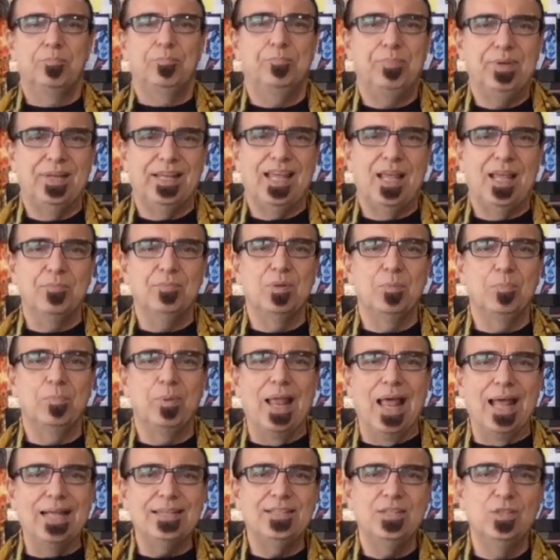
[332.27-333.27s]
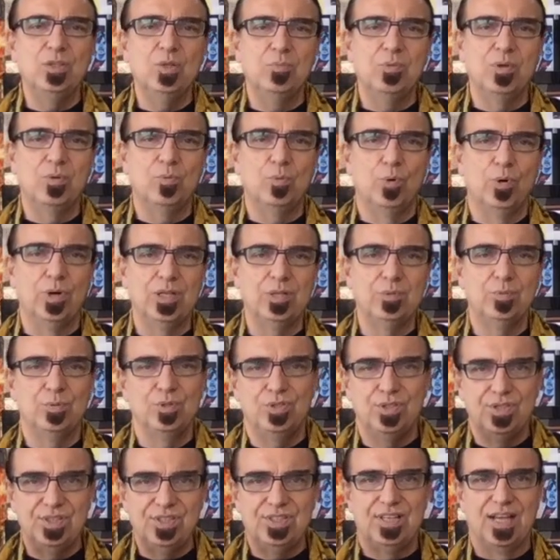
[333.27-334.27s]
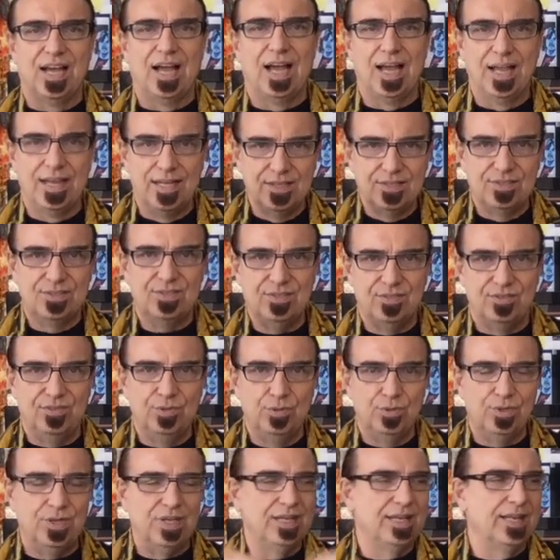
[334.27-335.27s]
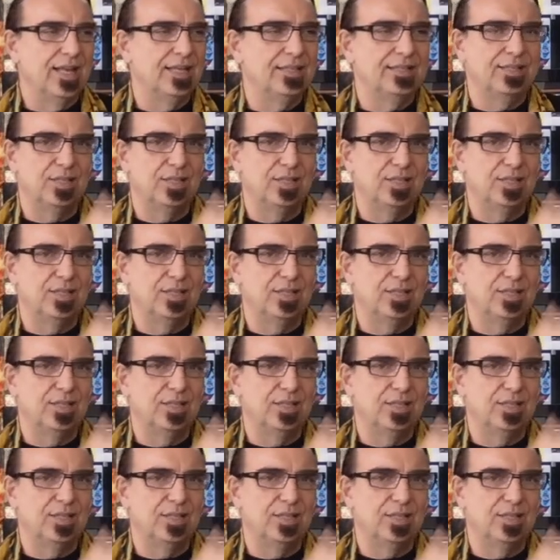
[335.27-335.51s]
became the Platinum Award, which is the highest you can get.